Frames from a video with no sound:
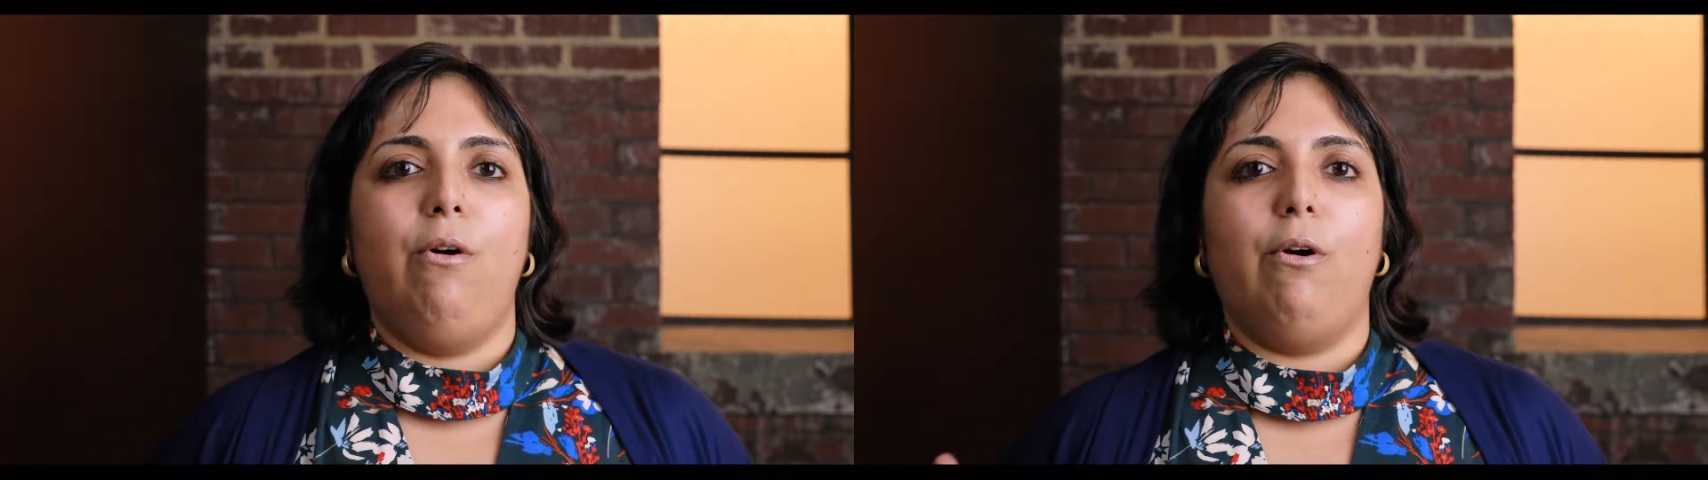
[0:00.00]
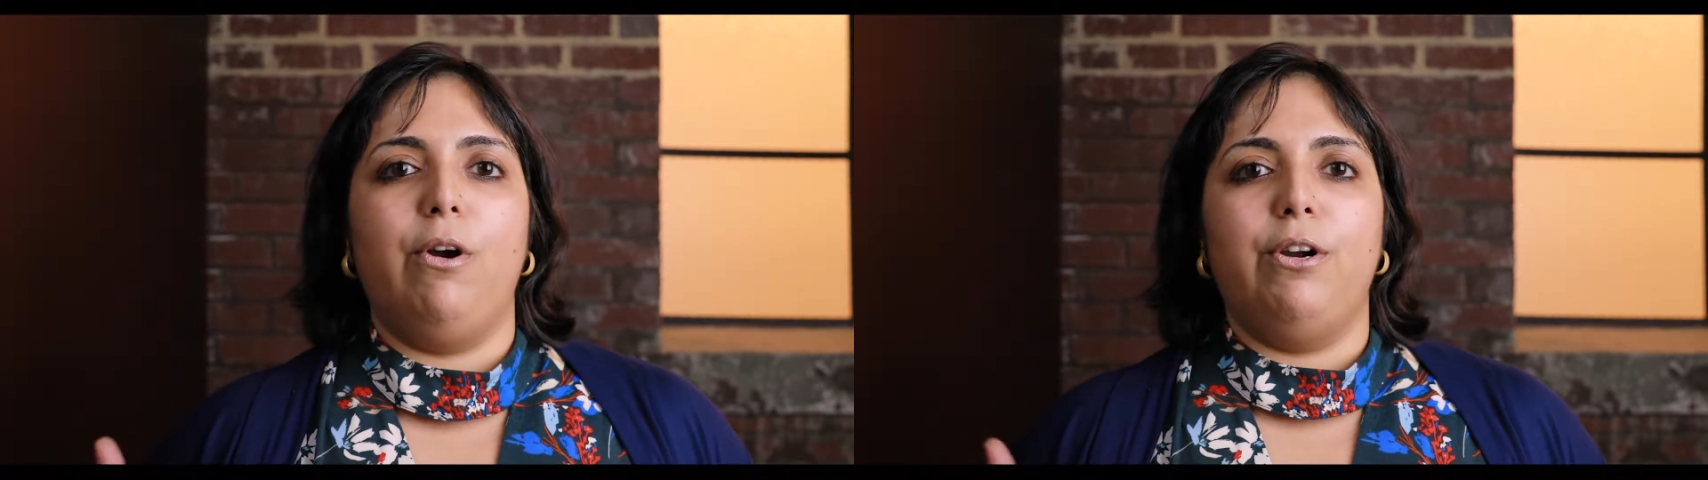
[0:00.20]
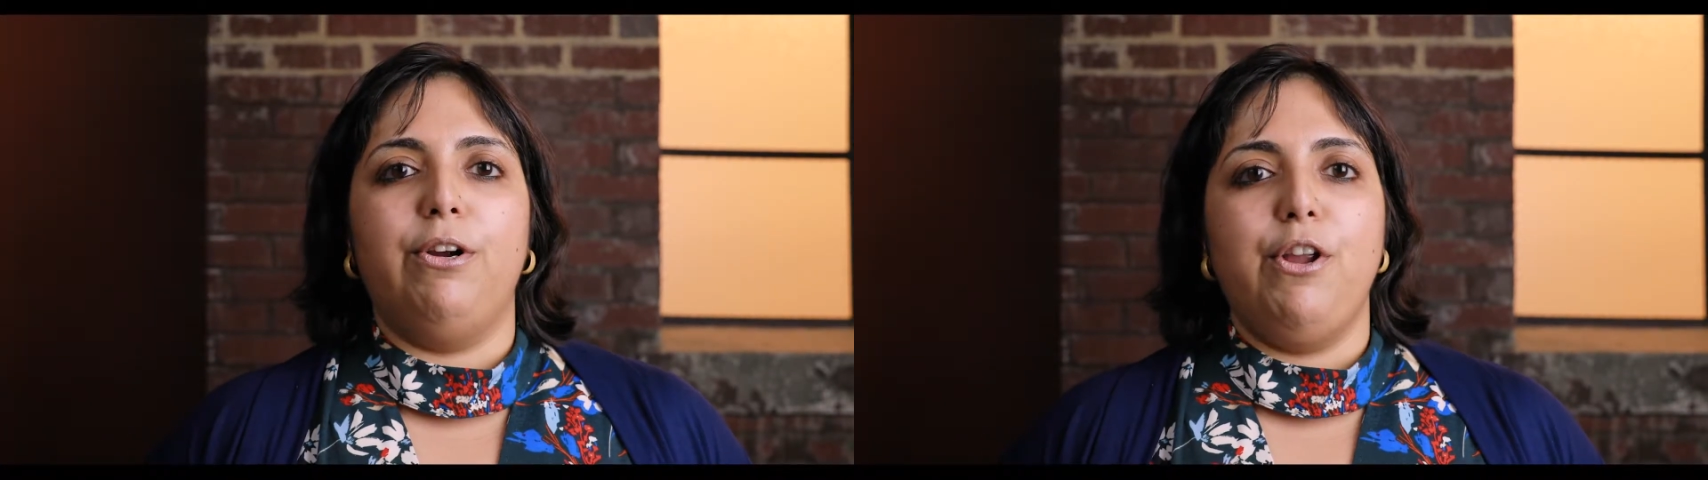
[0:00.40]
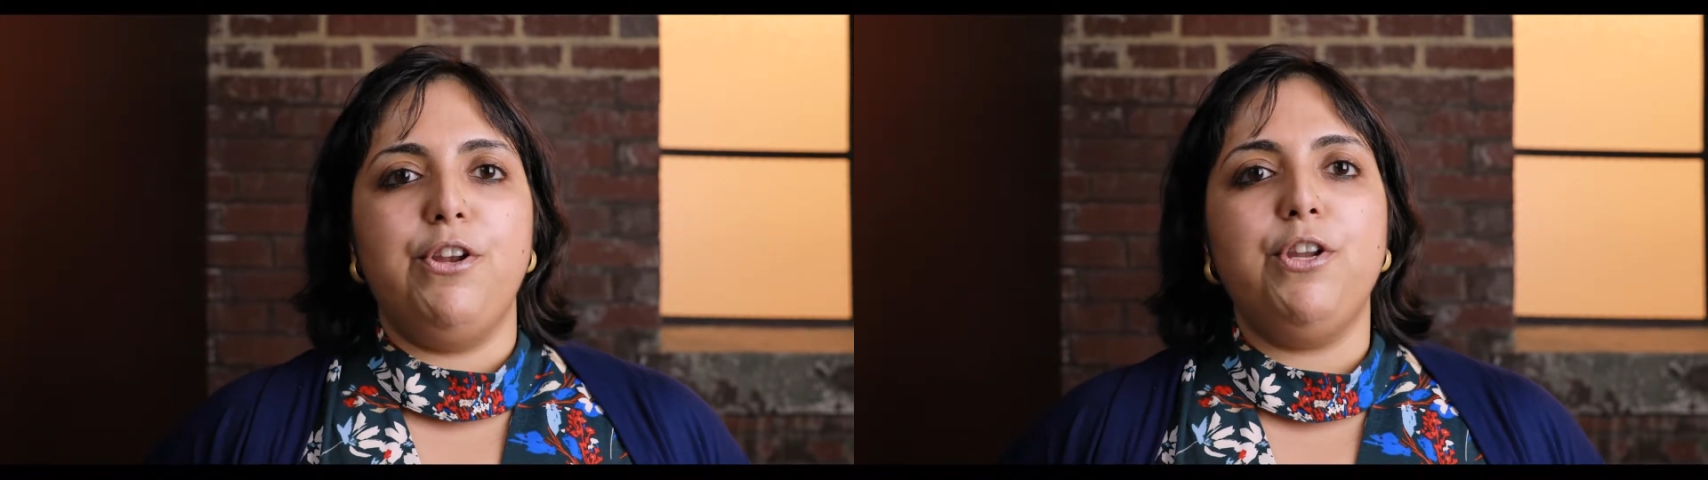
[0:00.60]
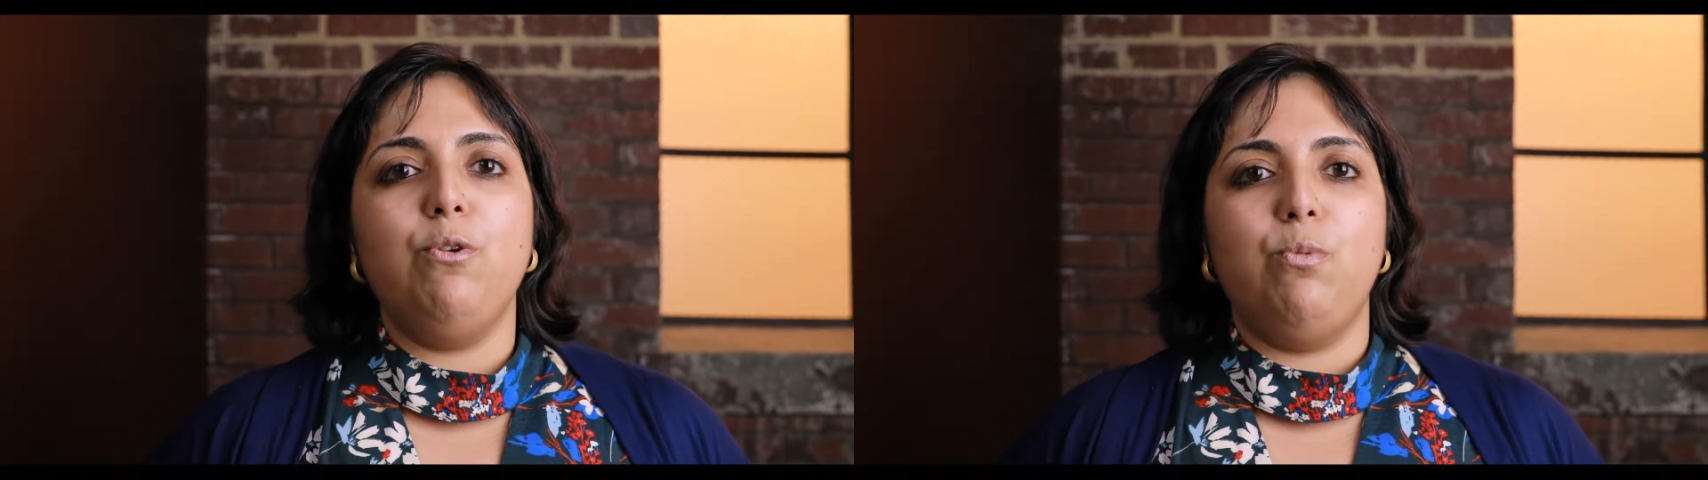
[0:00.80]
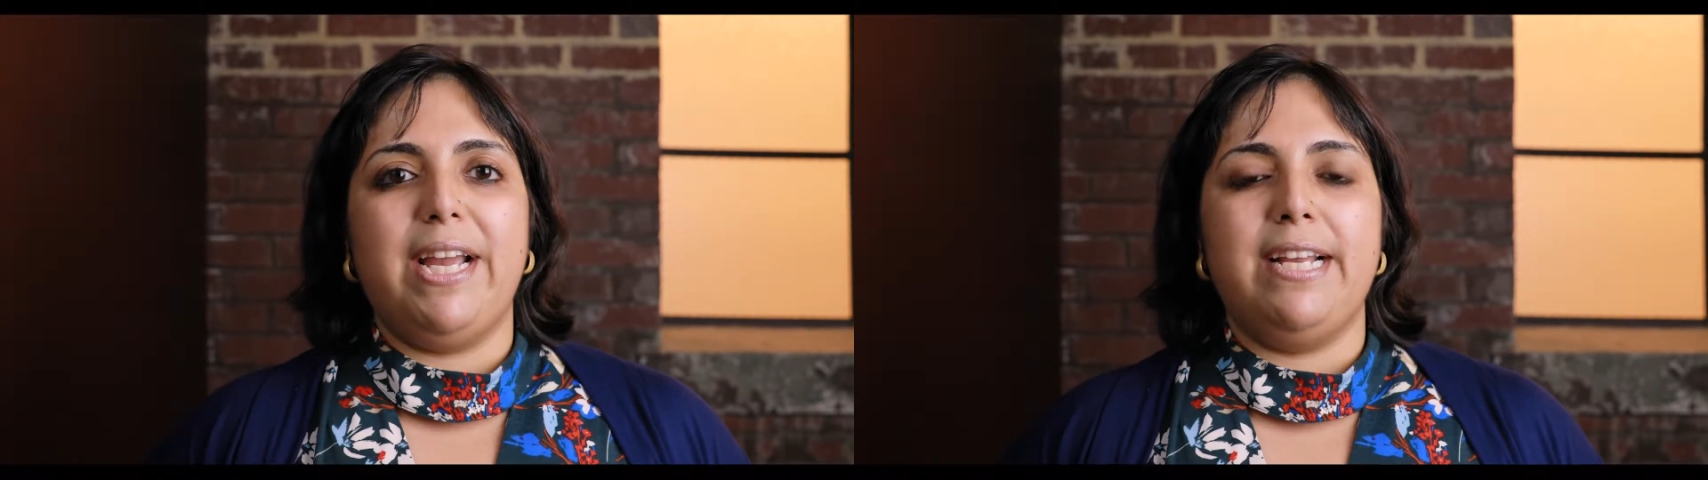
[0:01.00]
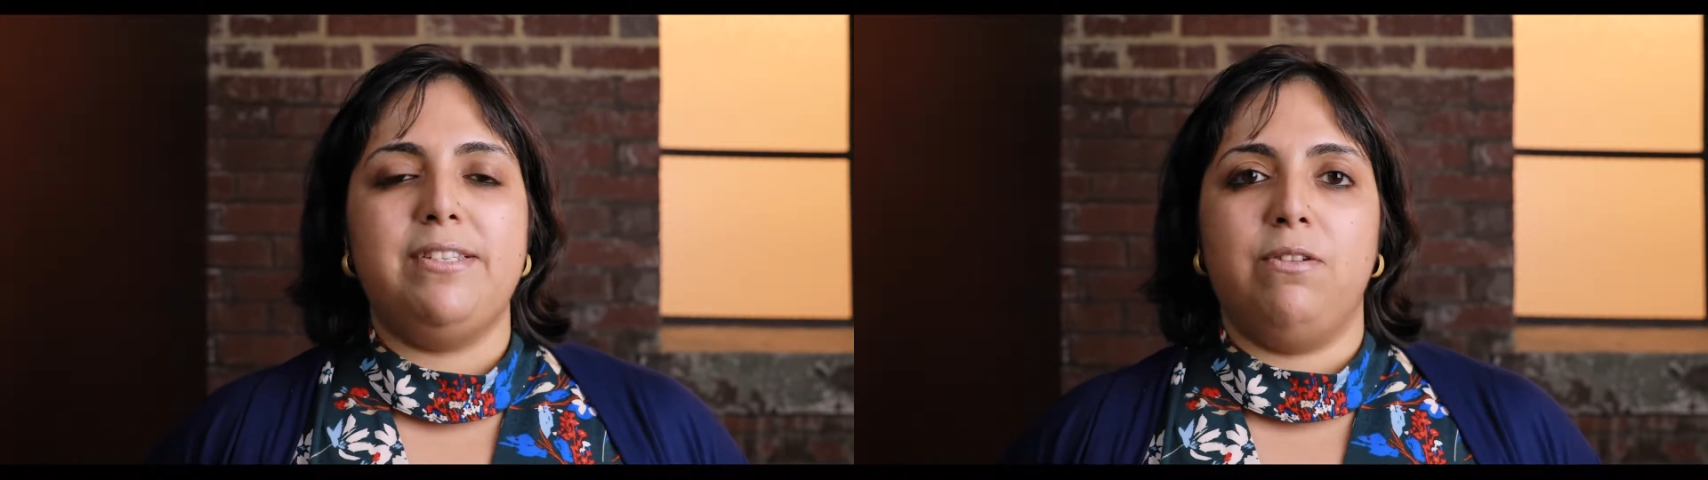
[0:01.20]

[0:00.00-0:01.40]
or new ways